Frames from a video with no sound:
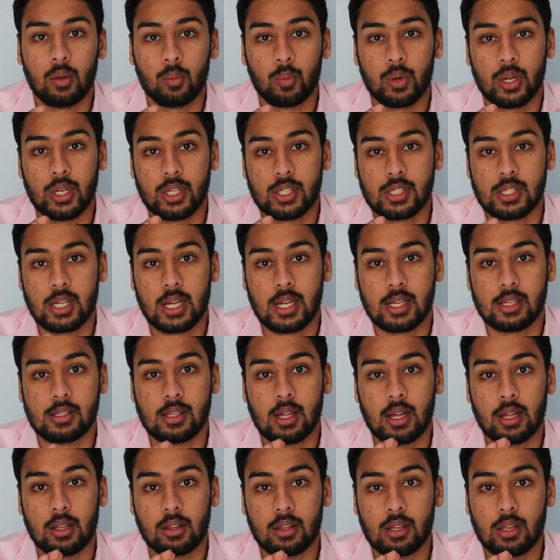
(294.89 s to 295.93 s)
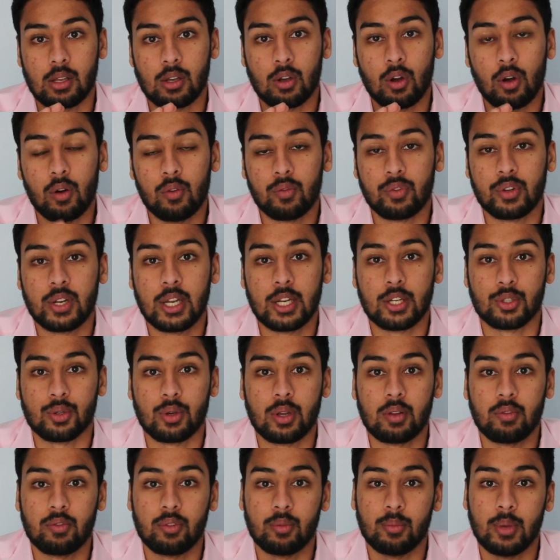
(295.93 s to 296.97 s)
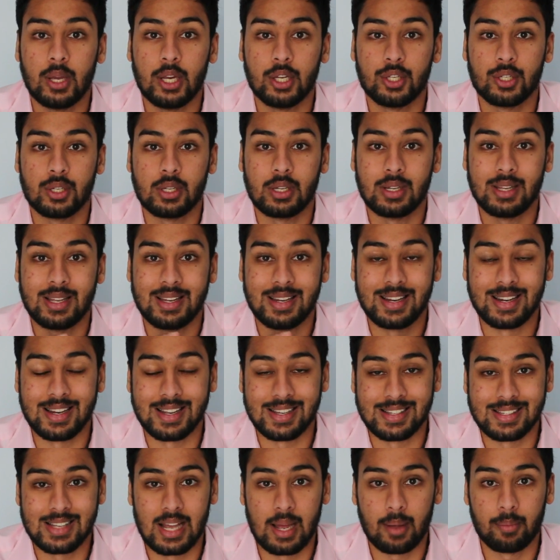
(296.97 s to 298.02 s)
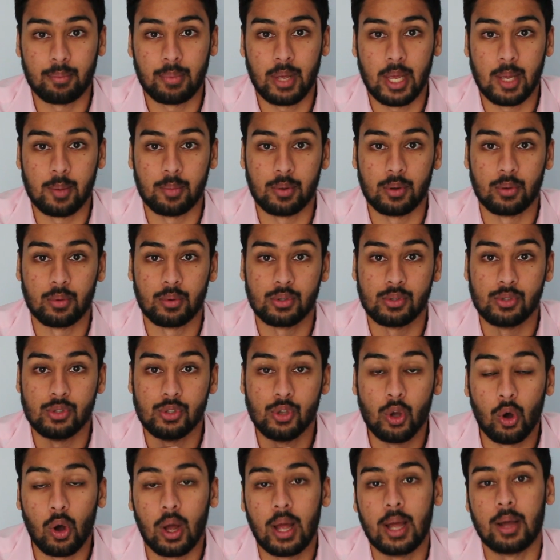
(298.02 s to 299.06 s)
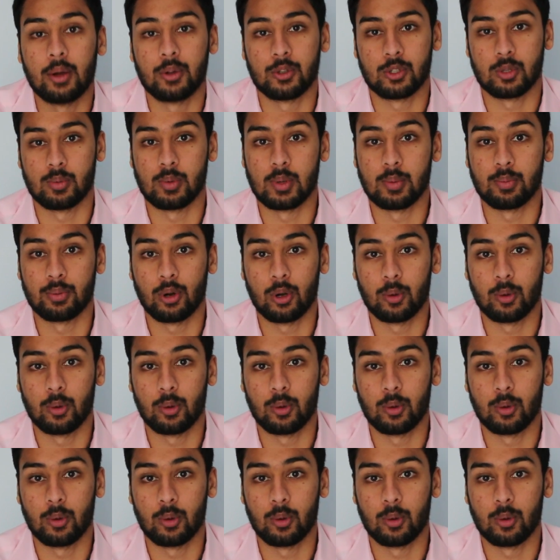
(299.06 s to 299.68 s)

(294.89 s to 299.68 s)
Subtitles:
which says that the confidential information in an exam paper was not held to be